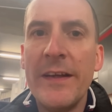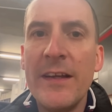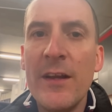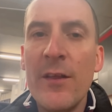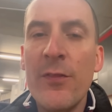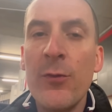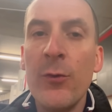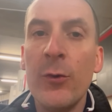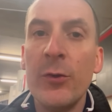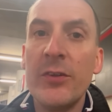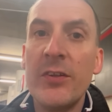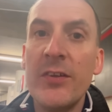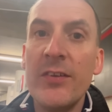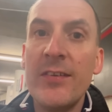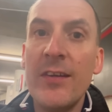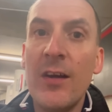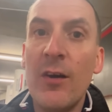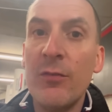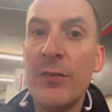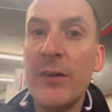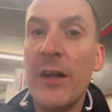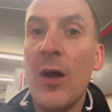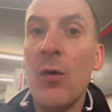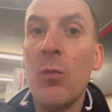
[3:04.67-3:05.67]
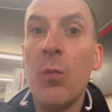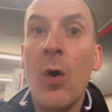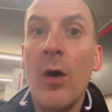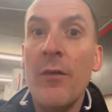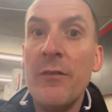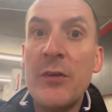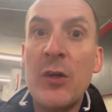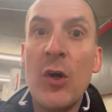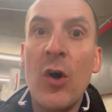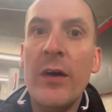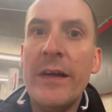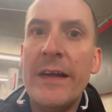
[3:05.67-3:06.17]
And you thought to yourself, you know, what
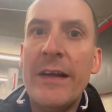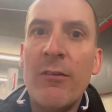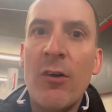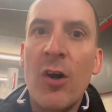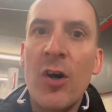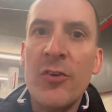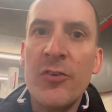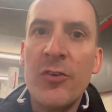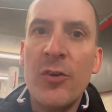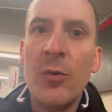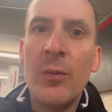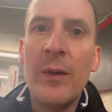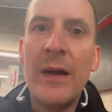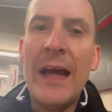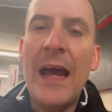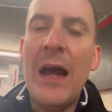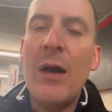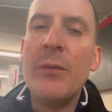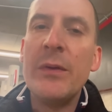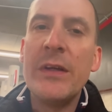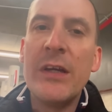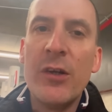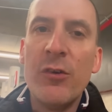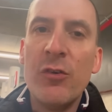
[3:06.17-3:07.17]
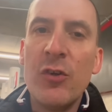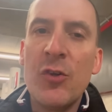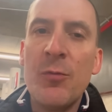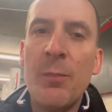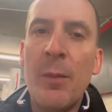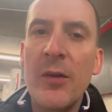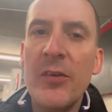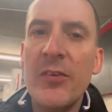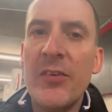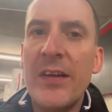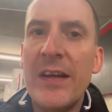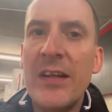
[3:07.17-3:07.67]
have you got here, Arsenal? And how are you going to
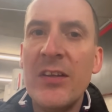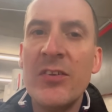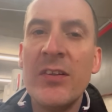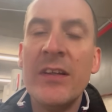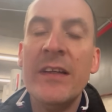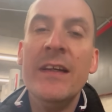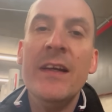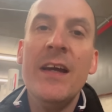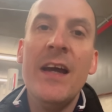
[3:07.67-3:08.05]
respond to this?